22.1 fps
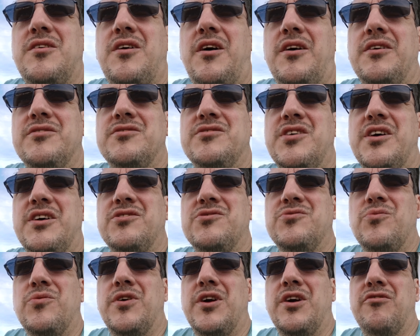I'd say
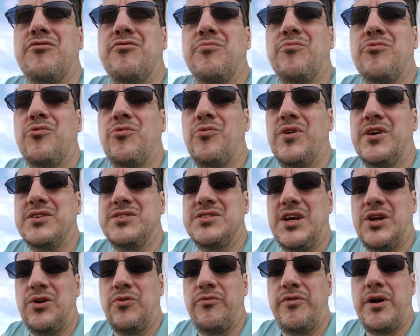sort of kids from sort of like
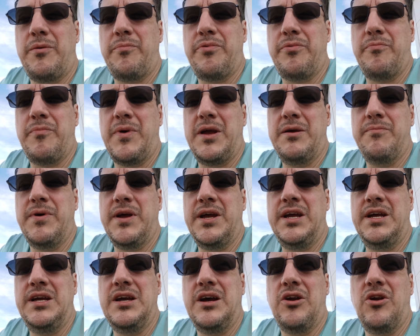10 or up,
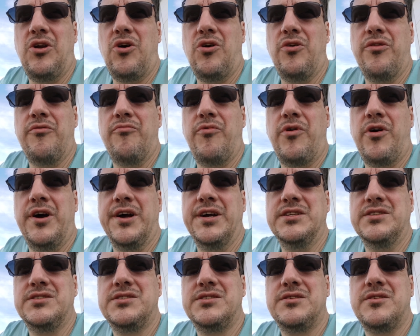maybe. A lot of the
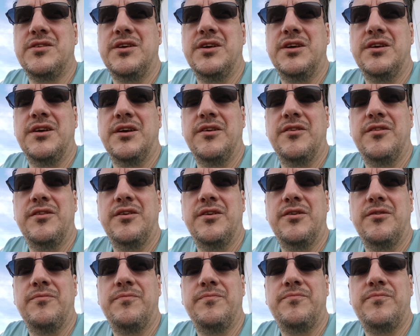rides,
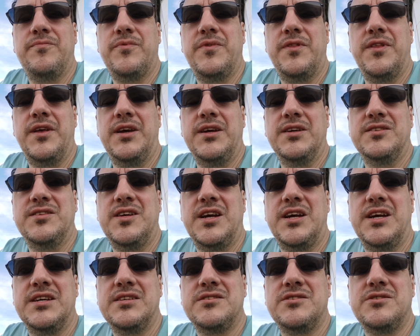the
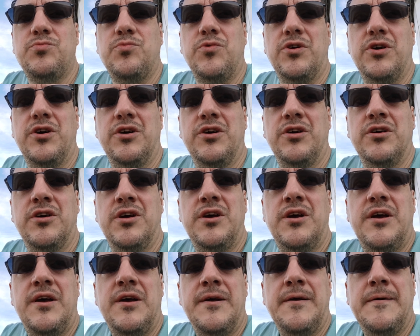tickets were
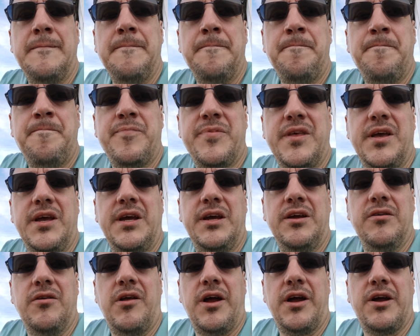
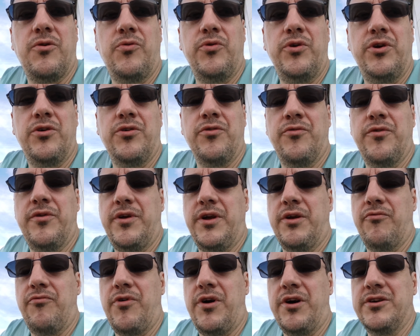all you
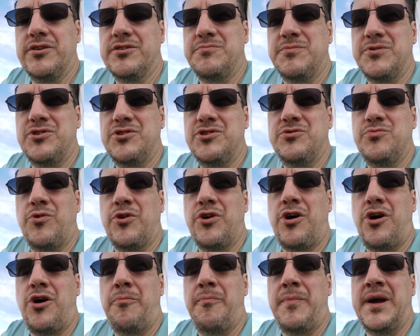can ride as much as you want
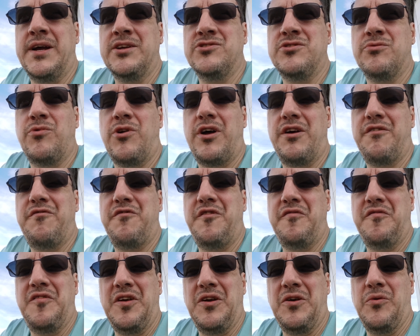armbands that were like
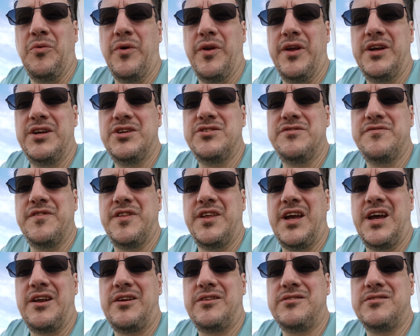15 quid each for
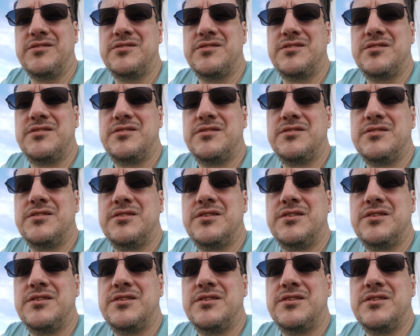the adults.